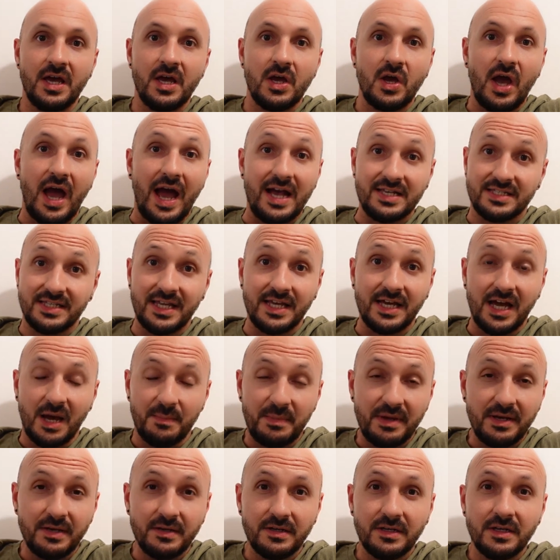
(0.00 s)
as they come
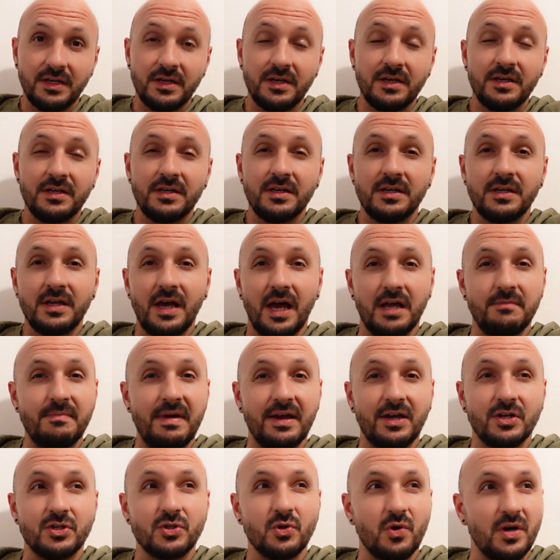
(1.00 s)
in and
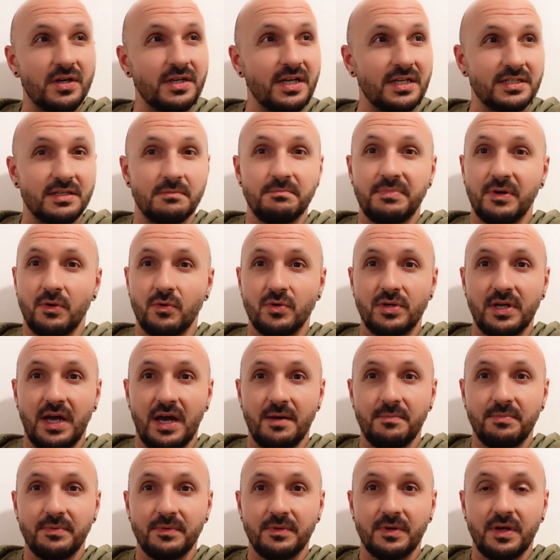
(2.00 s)
making sure it doesn't build
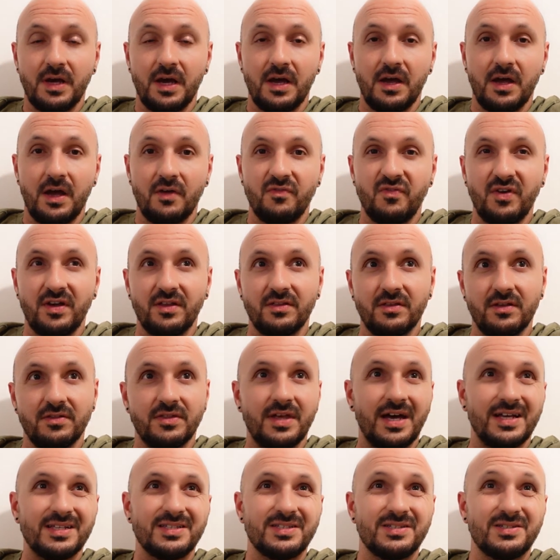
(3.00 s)
up. I think that
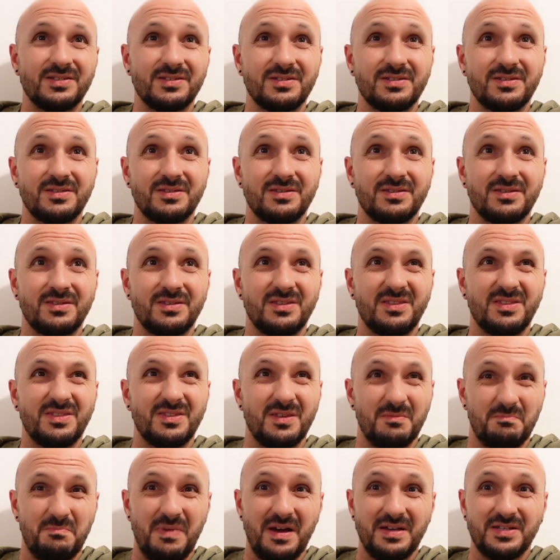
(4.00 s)
that's the
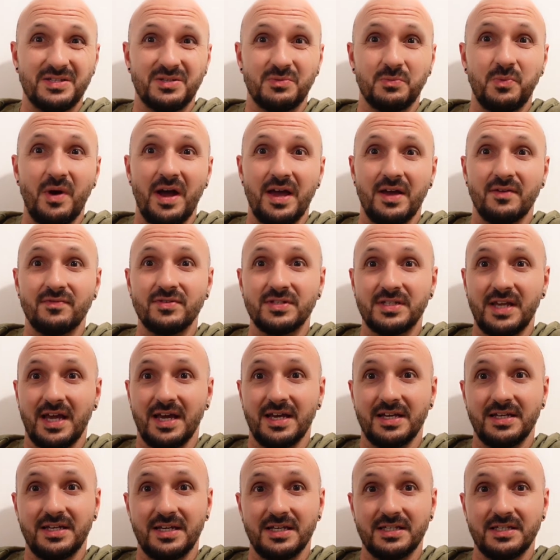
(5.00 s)
best way of
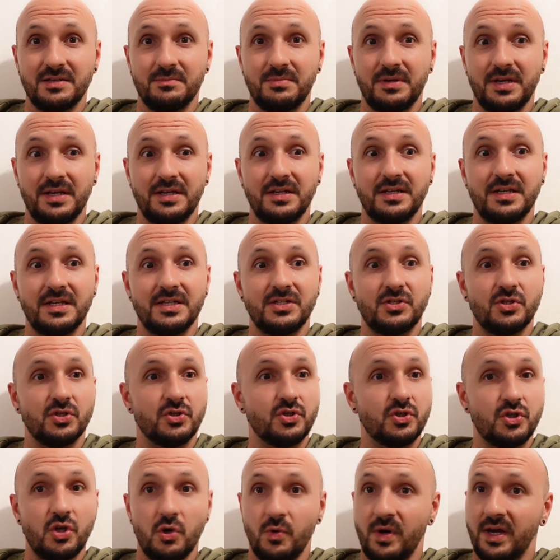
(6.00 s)
staying disciplined, is
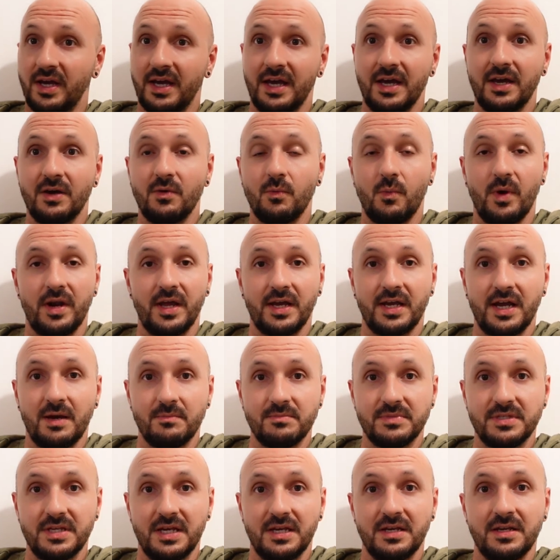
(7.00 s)
just doing it when it
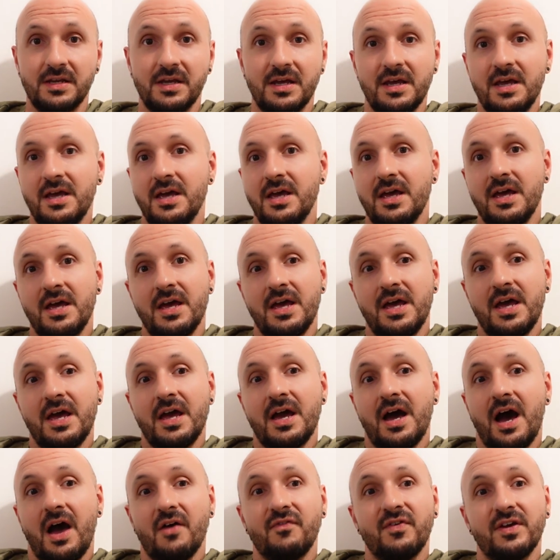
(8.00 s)
comes in.
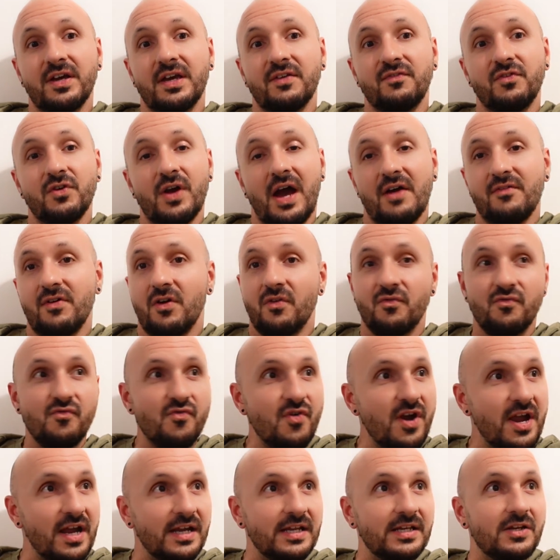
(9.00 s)
I think if you have a
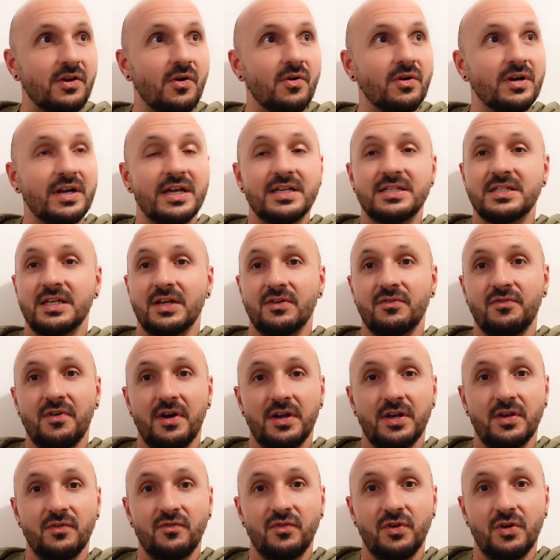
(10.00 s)
really long list in
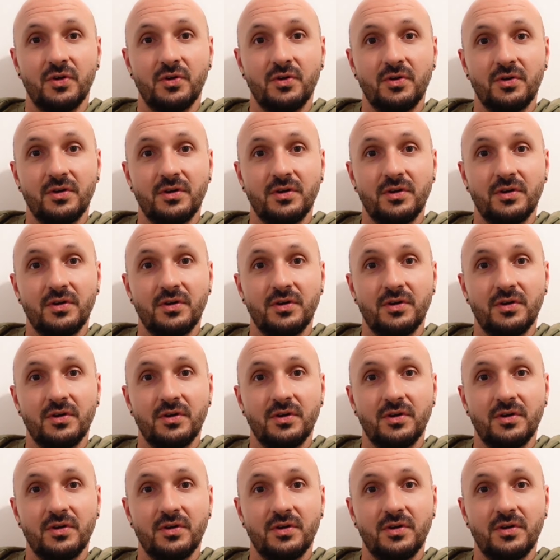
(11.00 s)
front of you,